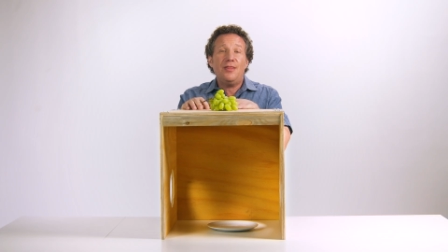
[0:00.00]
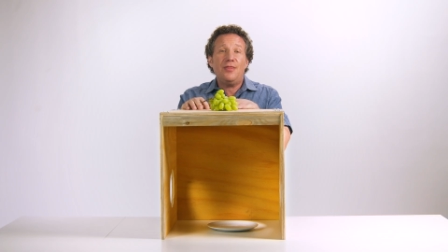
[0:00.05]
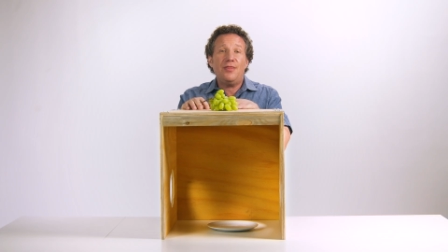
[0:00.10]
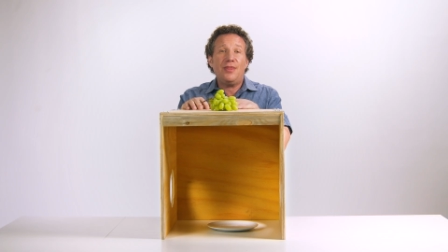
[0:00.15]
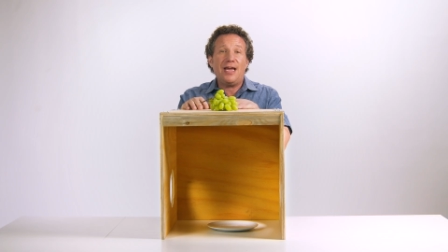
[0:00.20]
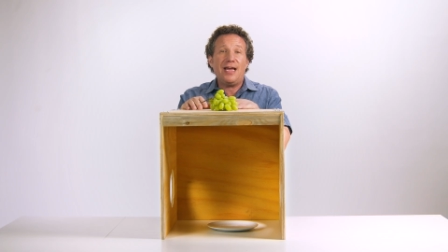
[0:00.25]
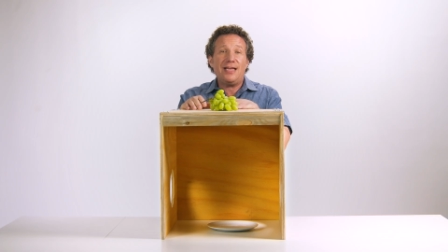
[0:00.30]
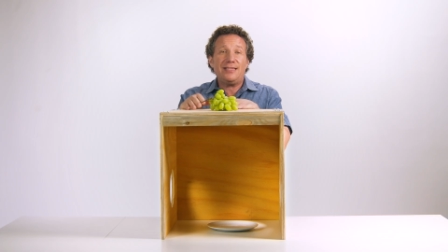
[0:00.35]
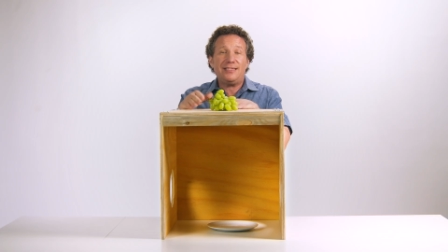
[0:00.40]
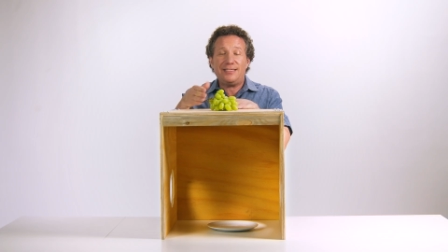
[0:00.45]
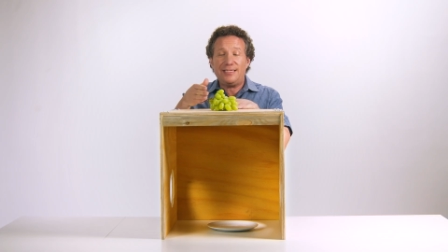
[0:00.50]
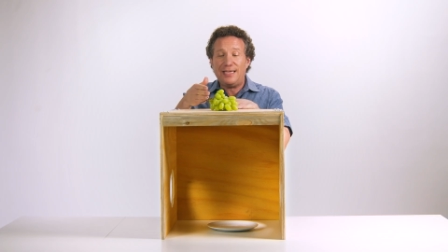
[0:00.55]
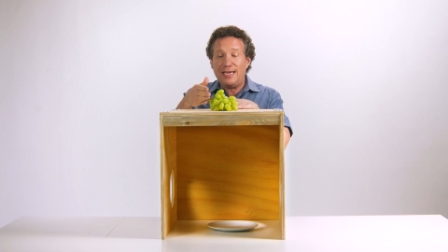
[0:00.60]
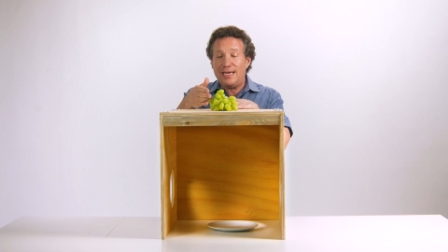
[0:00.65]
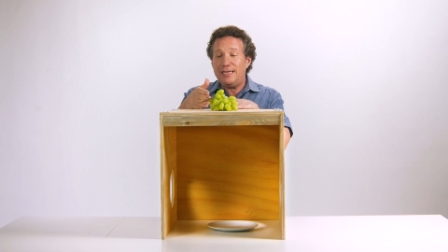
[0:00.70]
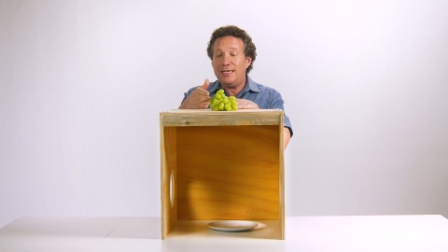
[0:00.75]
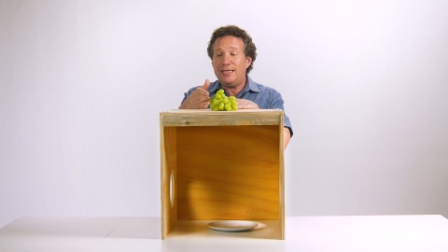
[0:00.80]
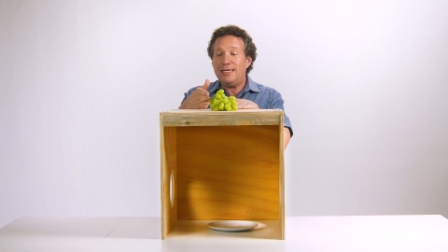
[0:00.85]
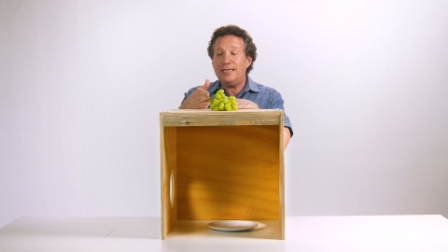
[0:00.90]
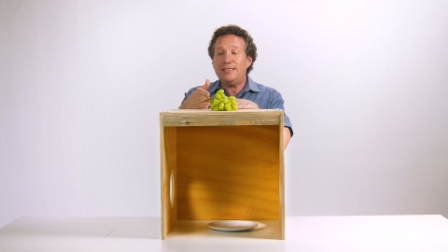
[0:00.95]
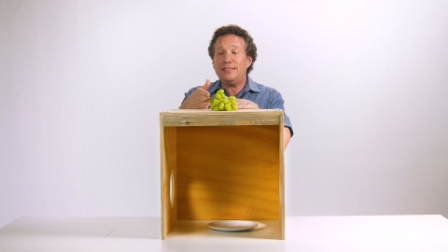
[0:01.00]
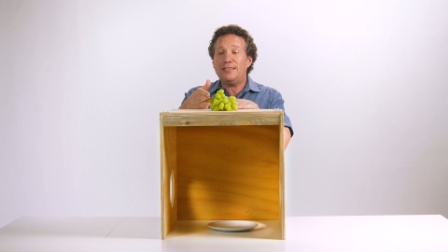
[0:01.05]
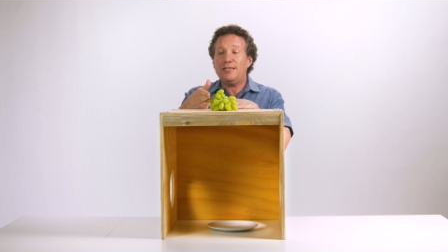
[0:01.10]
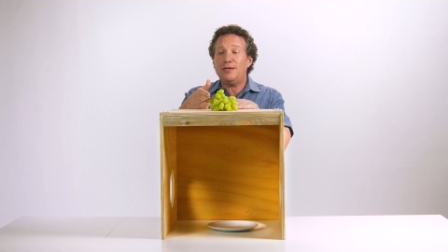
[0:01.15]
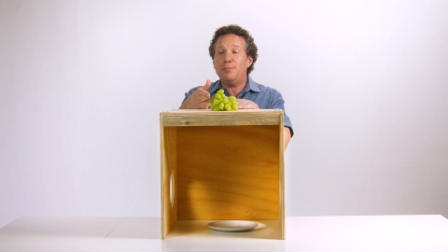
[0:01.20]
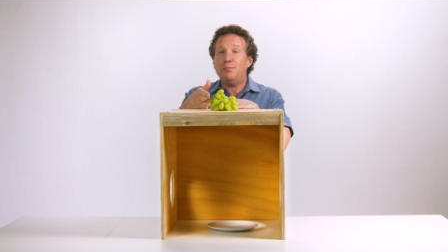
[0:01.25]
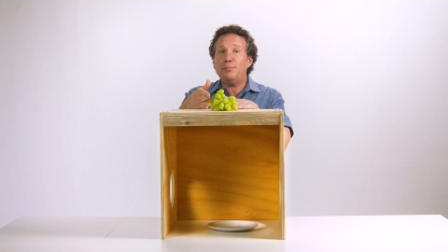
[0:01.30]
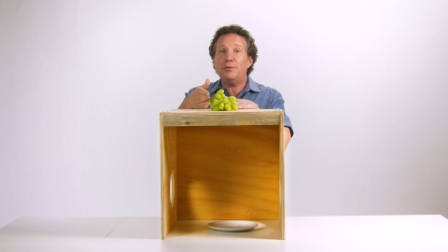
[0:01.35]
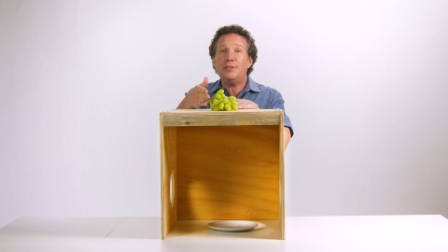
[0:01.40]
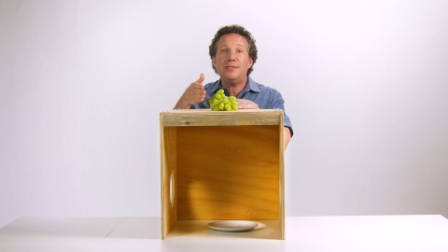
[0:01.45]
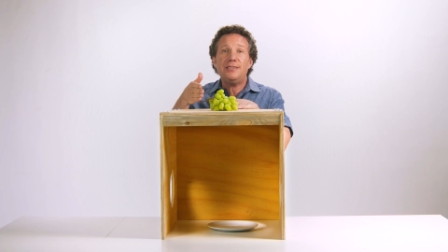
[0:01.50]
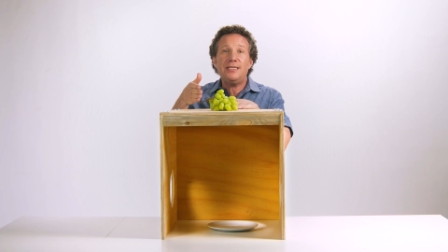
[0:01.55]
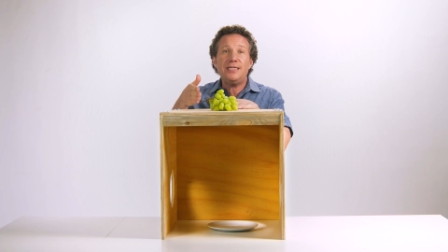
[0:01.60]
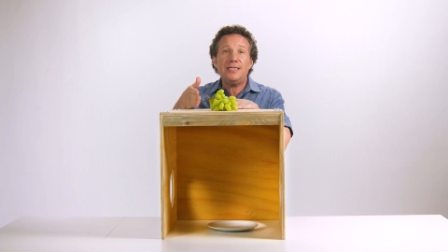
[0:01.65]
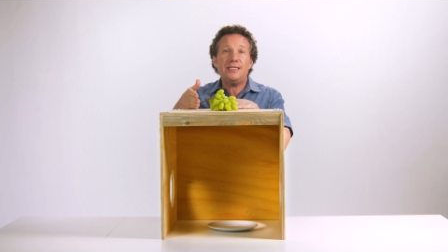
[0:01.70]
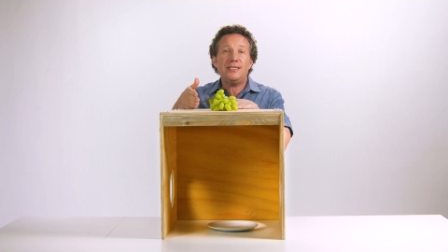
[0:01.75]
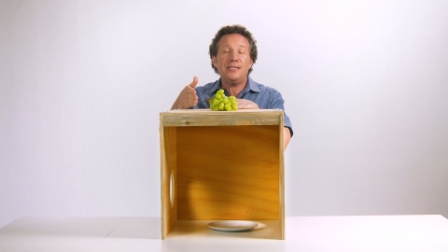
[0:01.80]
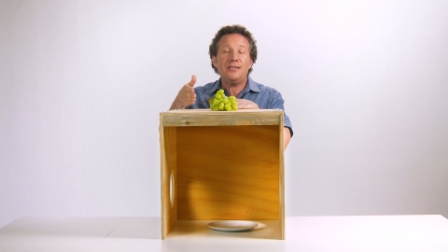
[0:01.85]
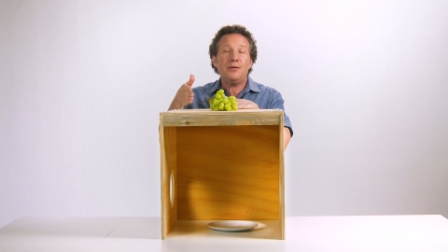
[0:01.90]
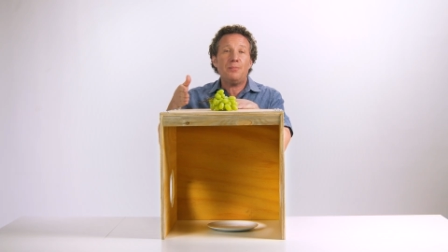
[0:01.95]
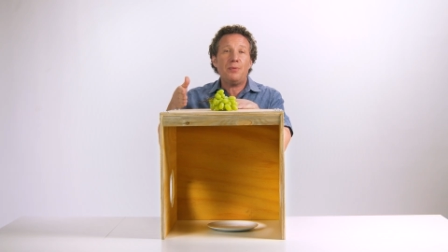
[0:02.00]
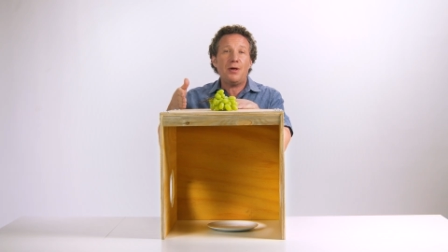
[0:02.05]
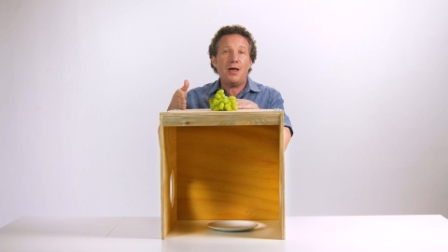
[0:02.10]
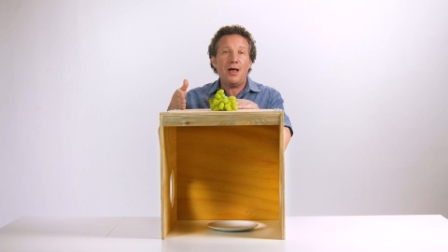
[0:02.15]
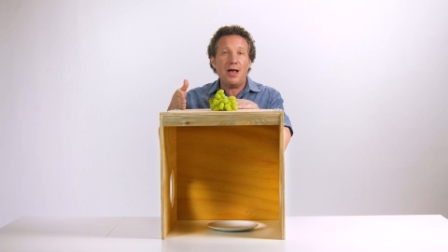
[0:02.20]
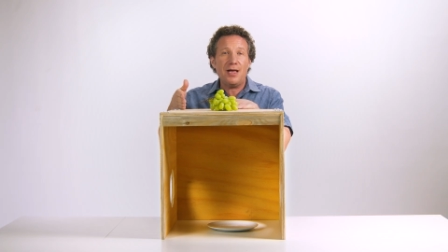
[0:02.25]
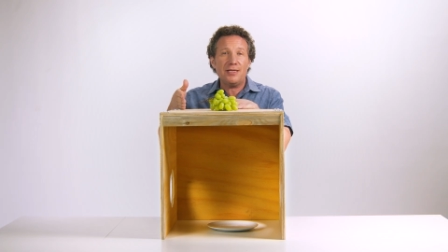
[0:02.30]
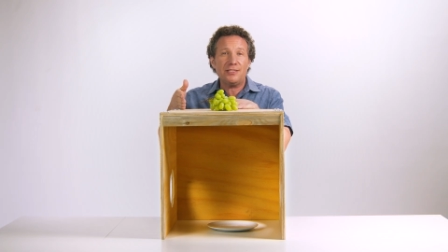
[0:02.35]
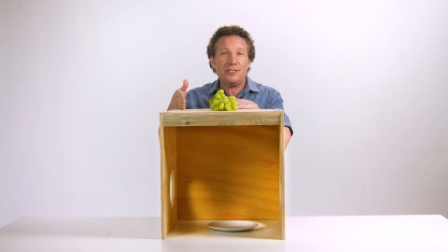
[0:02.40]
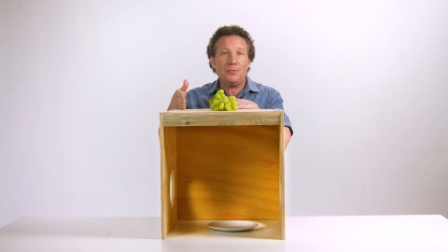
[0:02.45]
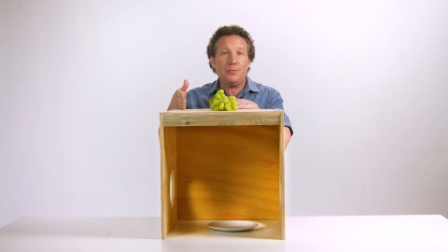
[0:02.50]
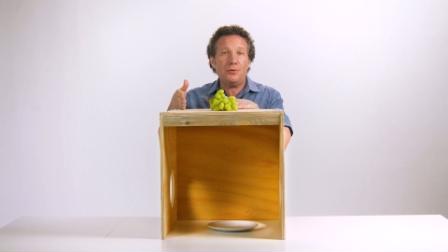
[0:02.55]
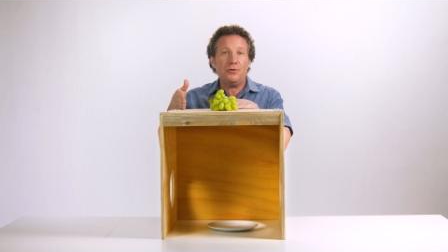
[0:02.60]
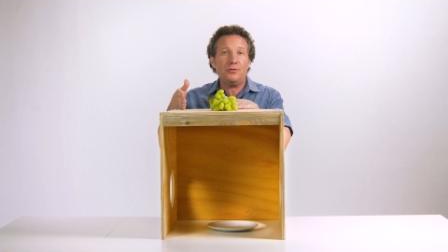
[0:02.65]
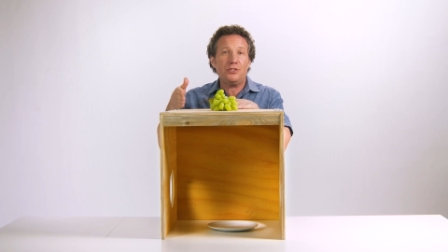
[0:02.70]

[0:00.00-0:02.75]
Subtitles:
That said, it is completely impossible